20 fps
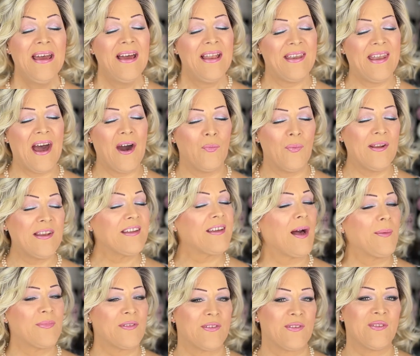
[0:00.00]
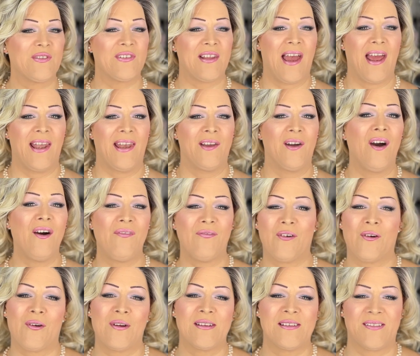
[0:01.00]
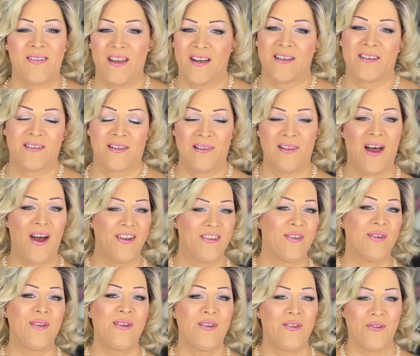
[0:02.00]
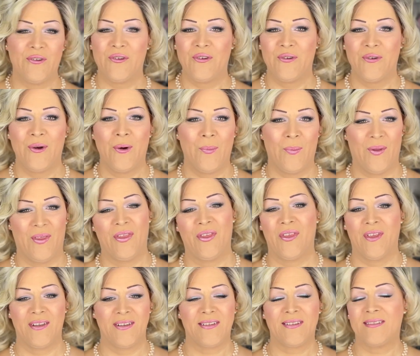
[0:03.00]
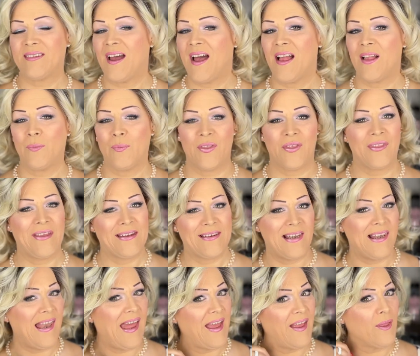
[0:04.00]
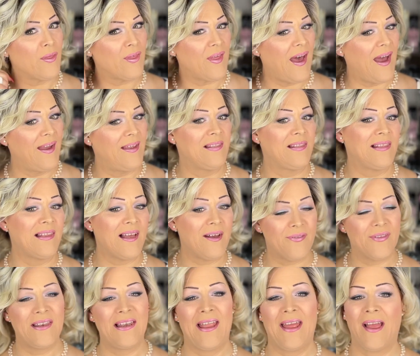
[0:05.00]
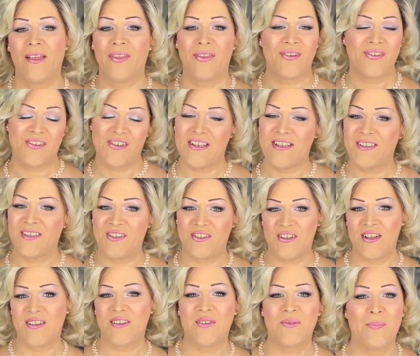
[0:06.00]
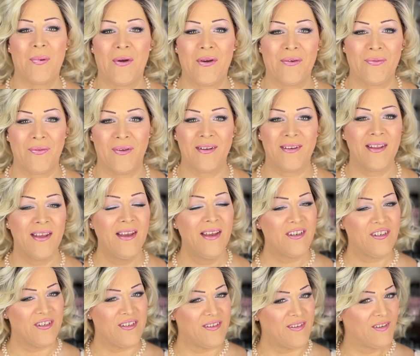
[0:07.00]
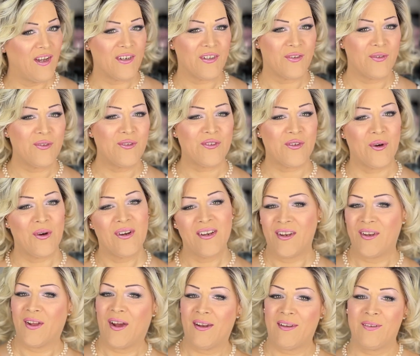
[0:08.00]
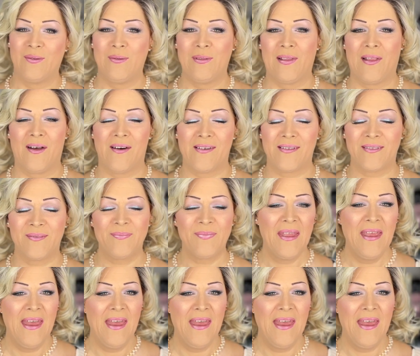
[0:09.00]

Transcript: Now, when it comes to styling, of course, there's a lot you can do with a style with that length. I love the length. She's just perfect. She's not too short and not too long.